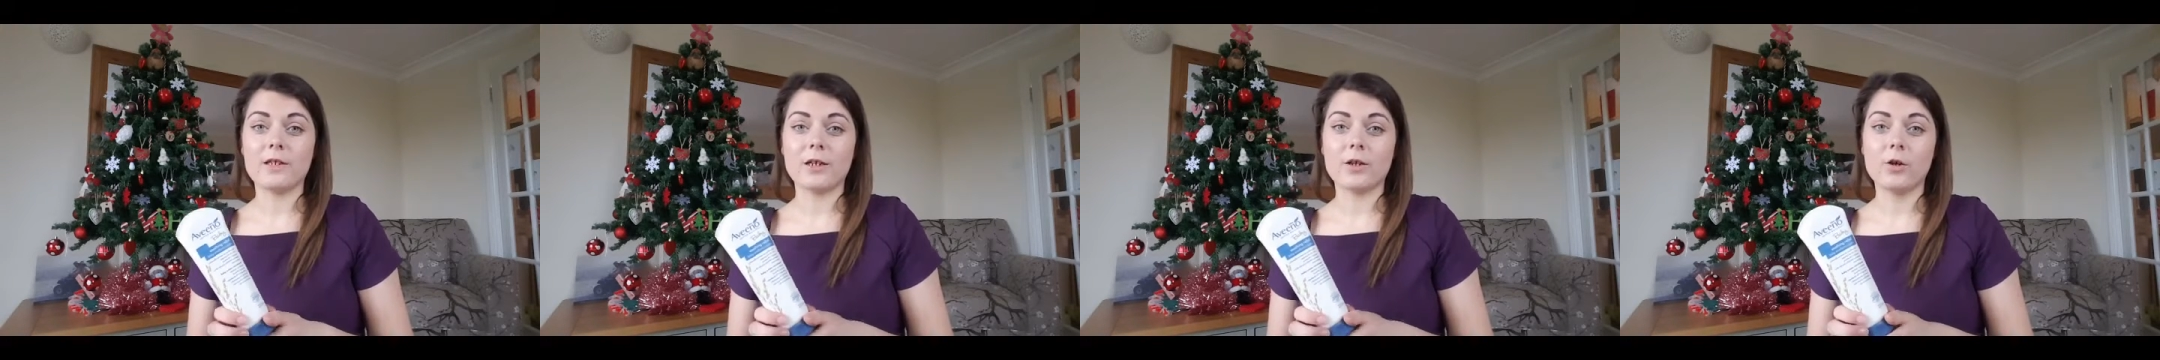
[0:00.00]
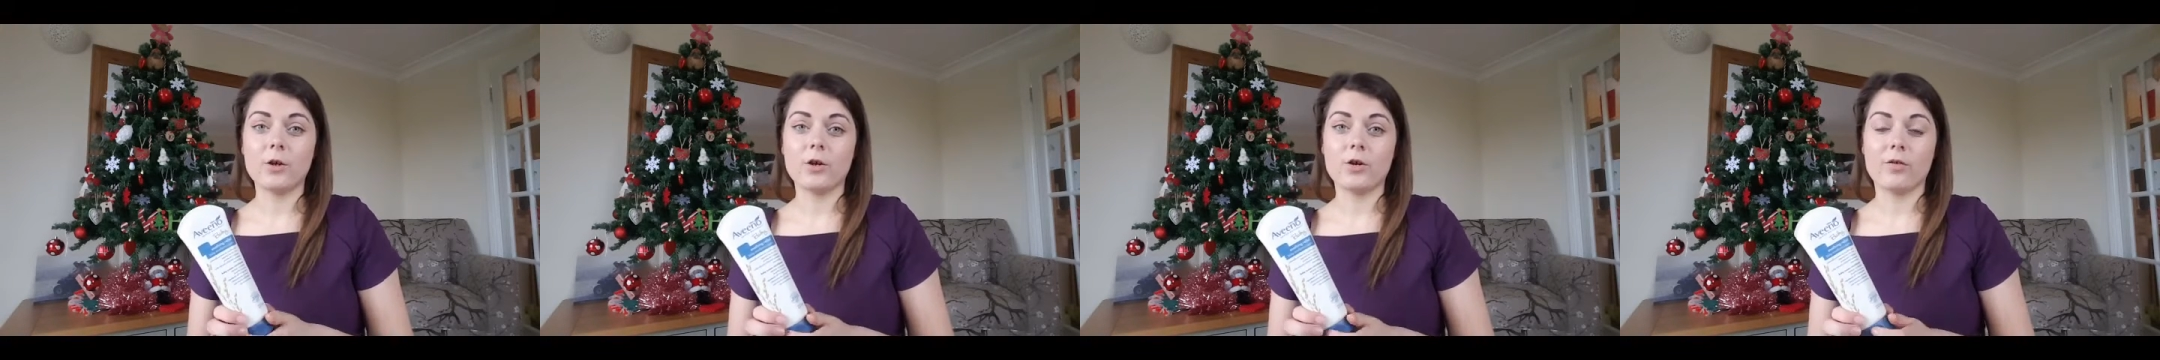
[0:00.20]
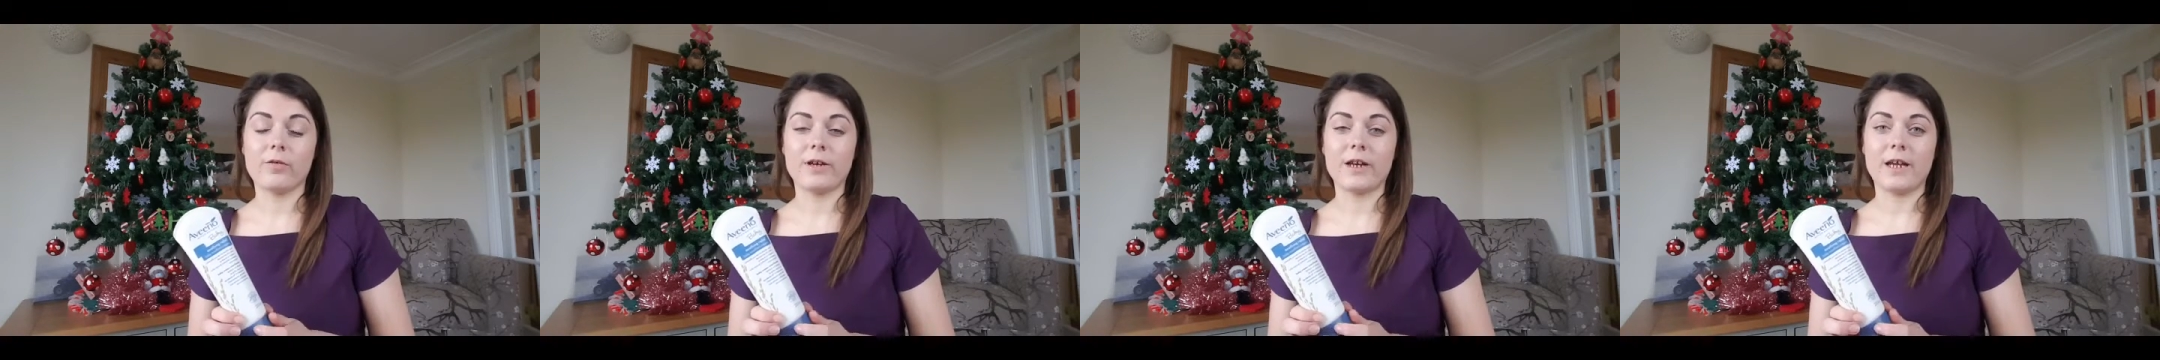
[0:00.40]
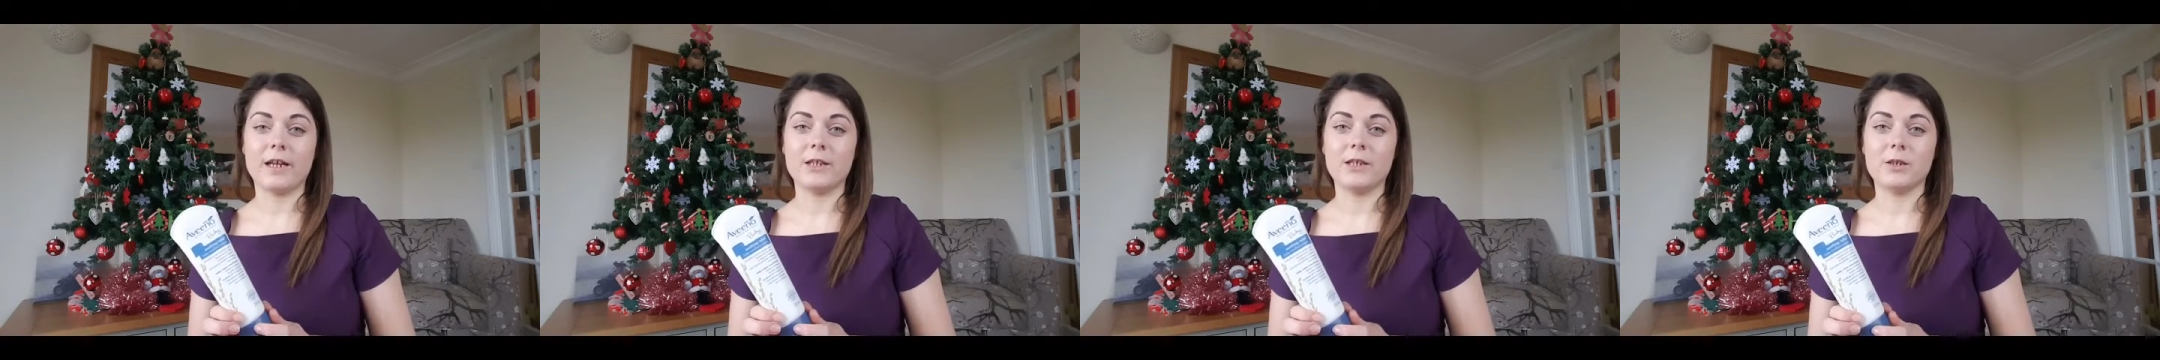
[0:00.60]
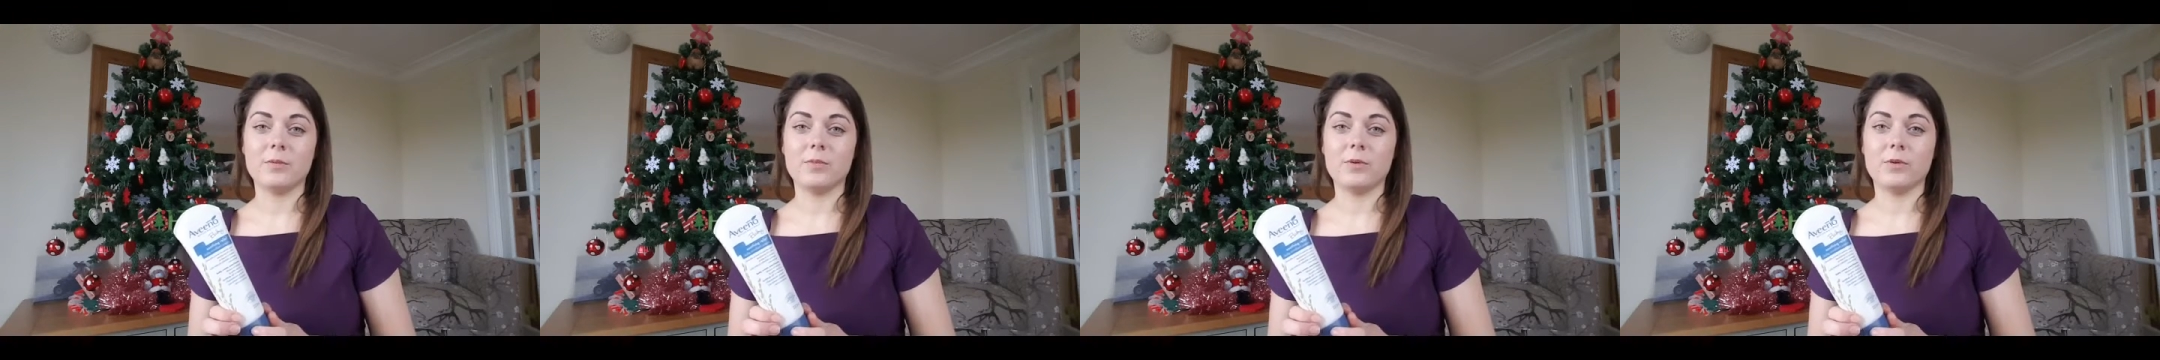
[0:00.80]

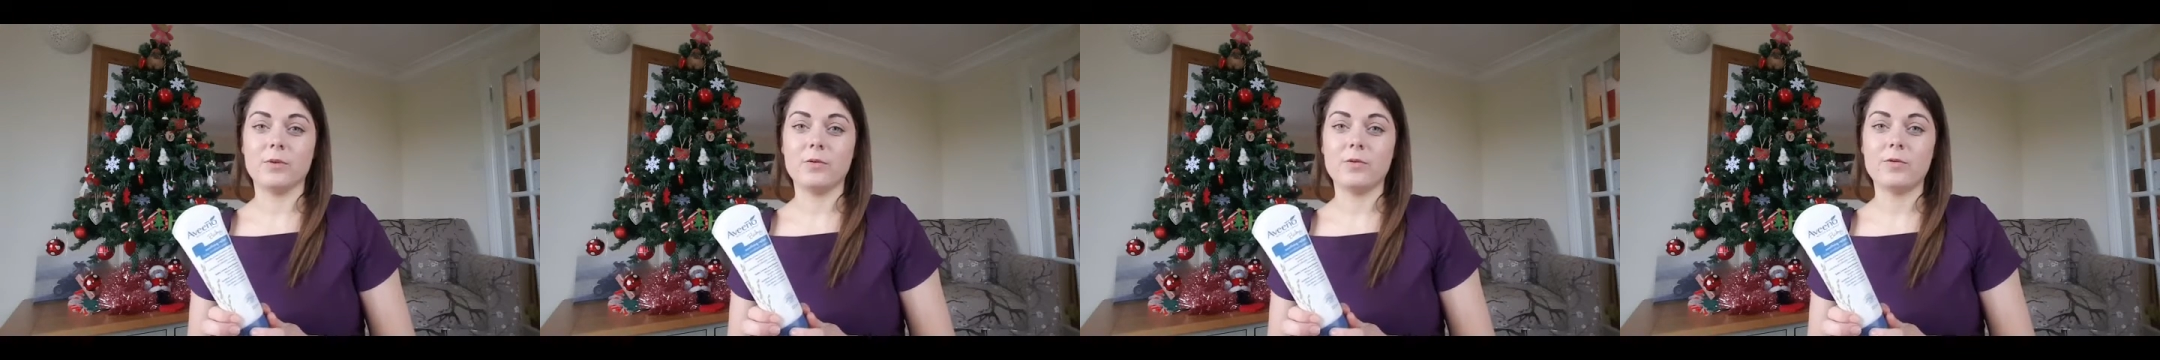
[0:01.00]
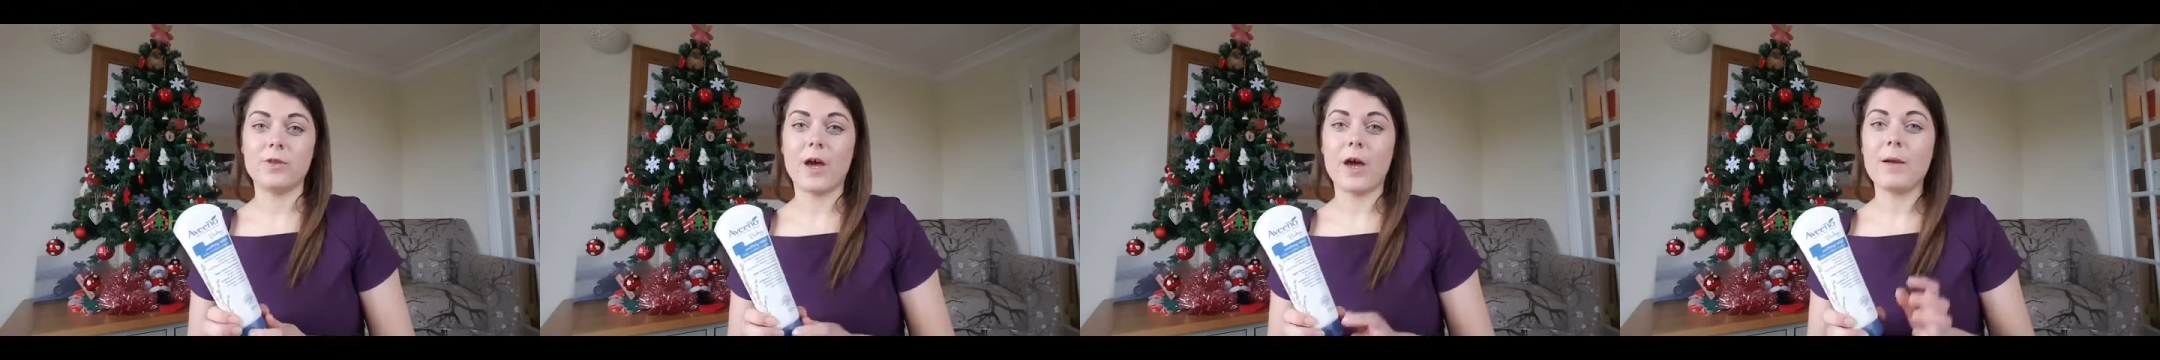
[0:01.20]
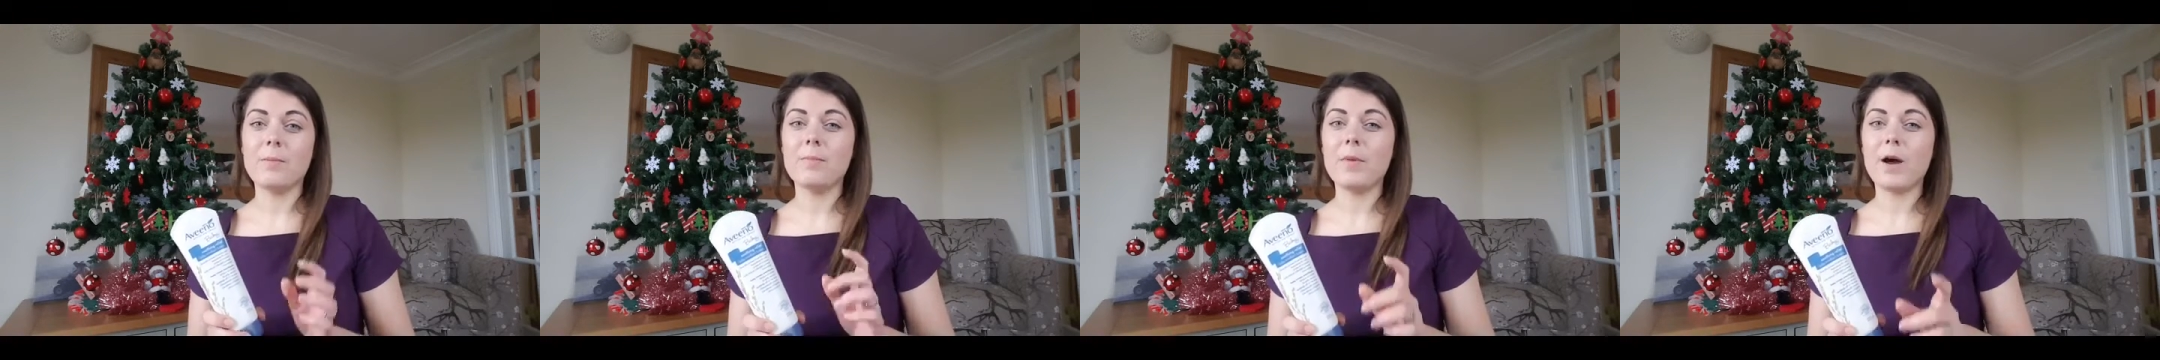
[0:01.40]
dechlorinatable that I